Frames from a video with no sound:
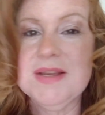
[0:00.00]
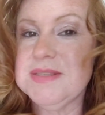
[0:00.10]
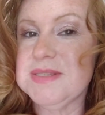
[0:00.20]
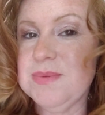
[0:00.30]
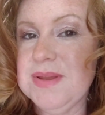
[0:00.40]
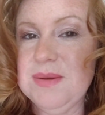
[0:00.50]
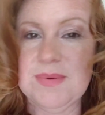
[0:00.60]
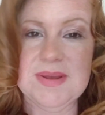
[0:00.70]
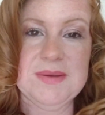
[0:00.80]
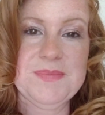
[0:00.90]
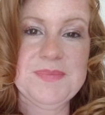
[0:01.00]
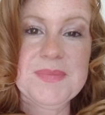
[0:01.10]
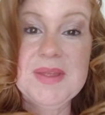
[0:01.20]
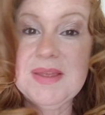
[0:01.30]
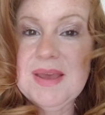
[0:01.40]
So anyway,
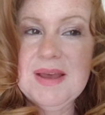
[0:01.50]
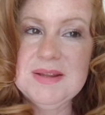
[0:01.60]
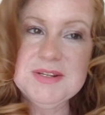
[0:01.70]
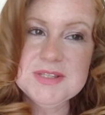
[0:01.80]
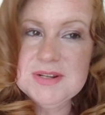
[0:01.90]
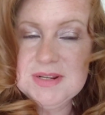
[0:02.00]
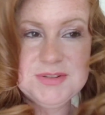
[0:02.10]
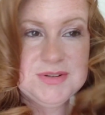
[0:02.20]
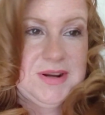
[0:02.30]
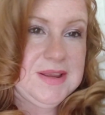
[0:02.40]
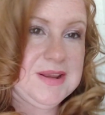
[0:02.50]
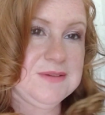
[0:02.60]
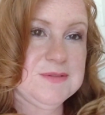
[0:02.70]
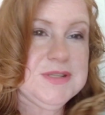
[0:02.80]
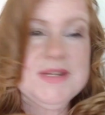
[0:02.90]
yeah, I just thought I'd try it
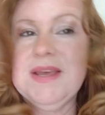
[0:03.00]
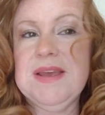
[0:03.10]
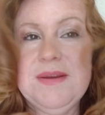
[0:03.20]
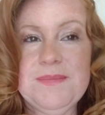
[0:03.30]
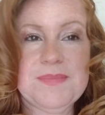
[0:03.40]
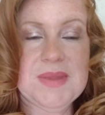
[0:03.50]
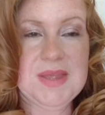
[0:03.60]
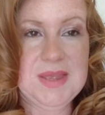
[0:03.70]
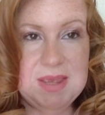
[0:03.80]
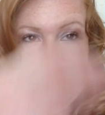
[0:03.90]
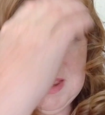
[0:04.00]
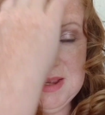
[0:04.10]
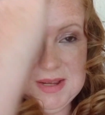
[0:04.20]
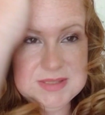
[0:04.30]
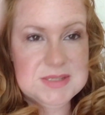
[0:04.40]
out for today.
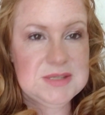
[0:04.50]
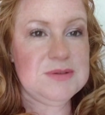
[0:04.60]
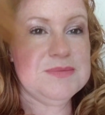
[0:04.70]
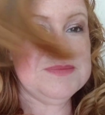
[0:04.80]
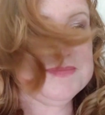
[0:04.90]
It's cute.